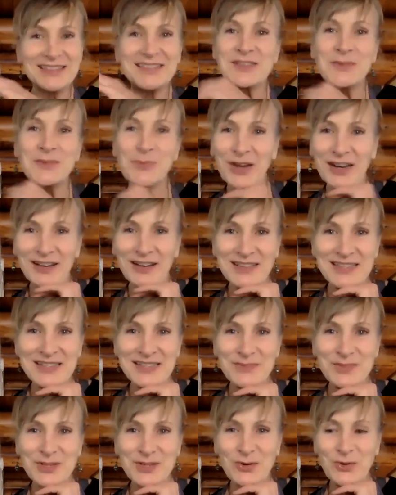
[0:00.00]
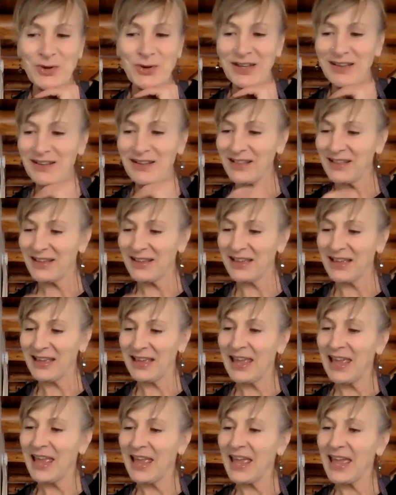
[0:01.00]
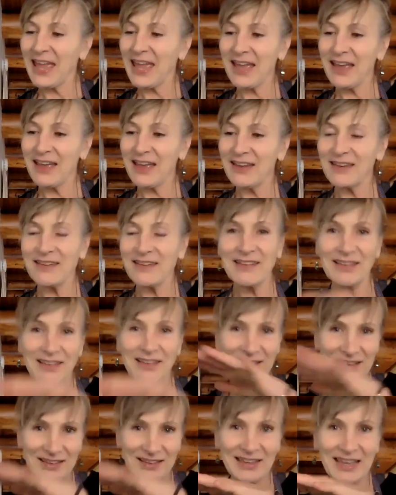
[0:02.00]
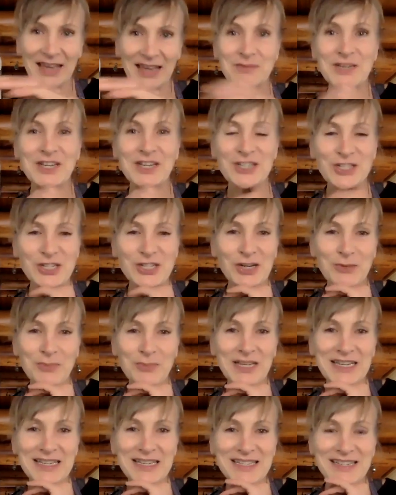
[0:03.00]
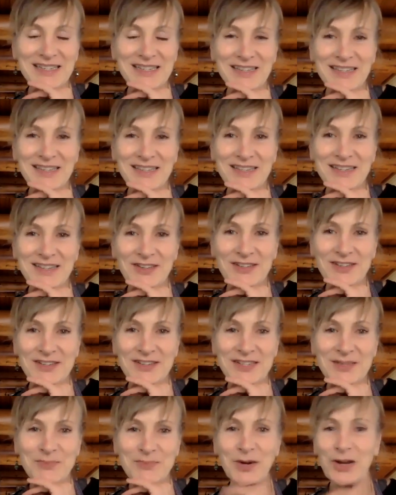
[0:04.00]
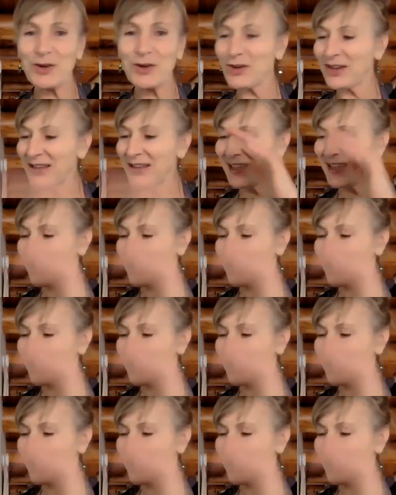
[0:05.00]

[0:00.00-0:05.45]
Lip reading: spread on some soil, and kept in a dark place until they started to sprout.